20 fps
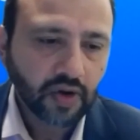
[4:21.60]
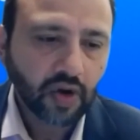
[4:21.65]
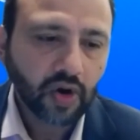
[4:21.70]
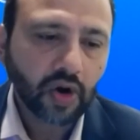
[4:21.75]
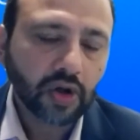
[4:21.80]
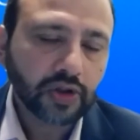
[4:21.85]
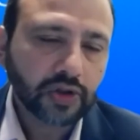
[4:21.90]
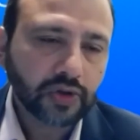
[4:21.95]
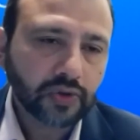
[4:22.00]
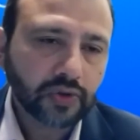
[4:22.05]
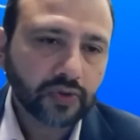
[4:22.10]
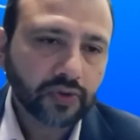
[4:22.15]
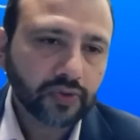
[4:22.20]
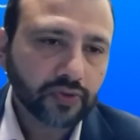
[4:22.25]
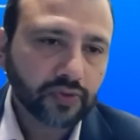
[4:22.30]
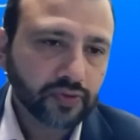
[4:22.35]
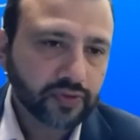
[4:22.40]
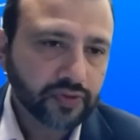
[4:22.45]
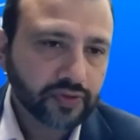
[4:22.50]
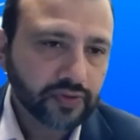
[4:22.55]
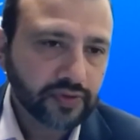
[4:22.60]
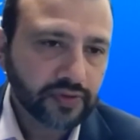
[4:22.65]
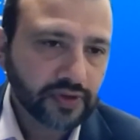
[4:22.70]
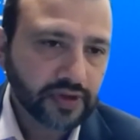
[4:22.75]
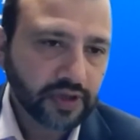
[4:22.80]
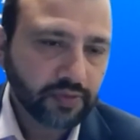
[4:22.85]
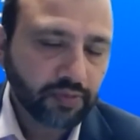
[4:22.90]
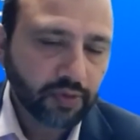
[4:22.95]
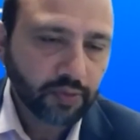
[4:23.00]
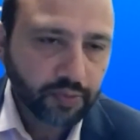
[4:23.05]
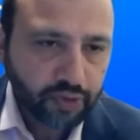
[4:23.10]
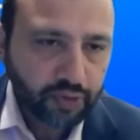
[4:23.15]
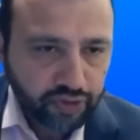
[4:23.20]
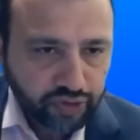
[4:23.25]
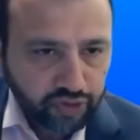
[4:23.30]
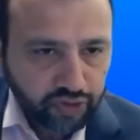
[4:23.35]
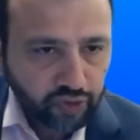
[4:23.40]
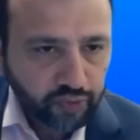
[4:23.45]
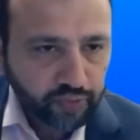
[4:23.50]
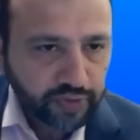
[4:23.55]
although the
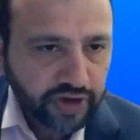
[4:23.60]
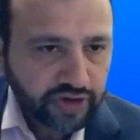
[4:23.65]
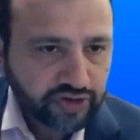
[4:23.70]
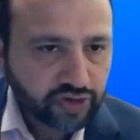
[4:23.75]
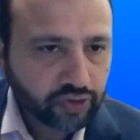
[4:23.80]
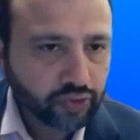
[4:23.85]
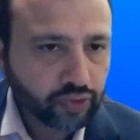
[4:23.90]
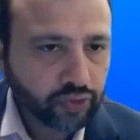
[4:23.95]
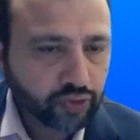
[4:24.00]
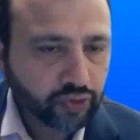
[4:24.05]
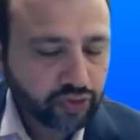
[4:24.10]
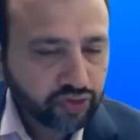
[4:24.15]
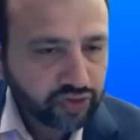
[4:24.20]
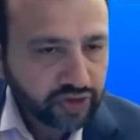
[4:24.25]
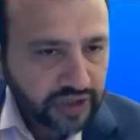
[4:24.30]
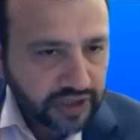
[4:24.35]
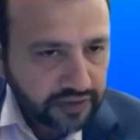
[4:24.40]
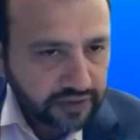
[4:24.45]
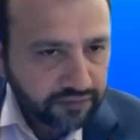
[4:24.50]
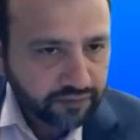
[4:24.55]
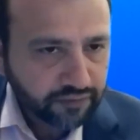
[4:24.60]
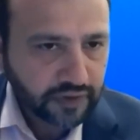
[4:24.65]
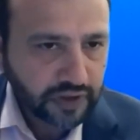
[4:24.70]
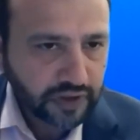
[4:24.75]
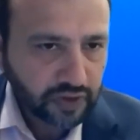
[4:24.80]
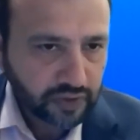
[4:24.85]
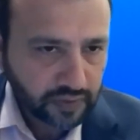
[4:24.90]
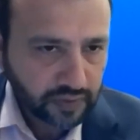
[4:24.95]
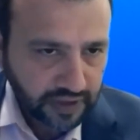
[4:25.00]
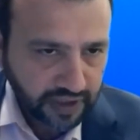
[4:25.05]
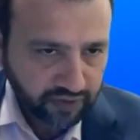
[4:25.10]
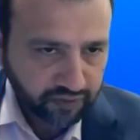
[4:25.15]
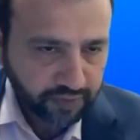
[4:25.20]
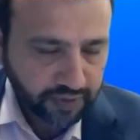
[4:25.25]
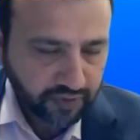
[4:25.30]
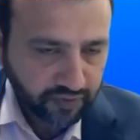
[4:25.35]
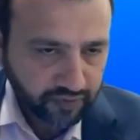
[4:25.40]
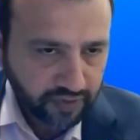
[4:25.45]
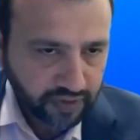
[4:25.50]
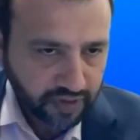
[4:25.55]
proportion of patients who receive
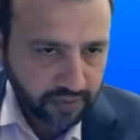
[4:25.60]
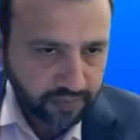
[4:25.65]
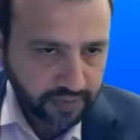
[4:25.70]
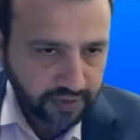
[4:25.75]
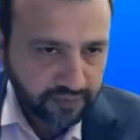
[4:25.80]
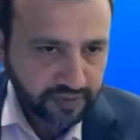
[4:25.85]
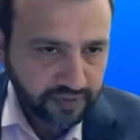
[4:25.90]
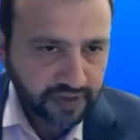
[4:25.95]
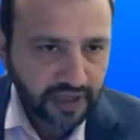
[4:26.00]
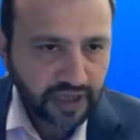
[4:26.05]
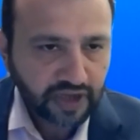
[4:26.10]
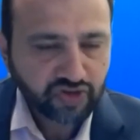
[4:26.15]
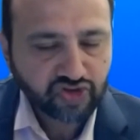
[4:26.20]
venetoclax-based therapy with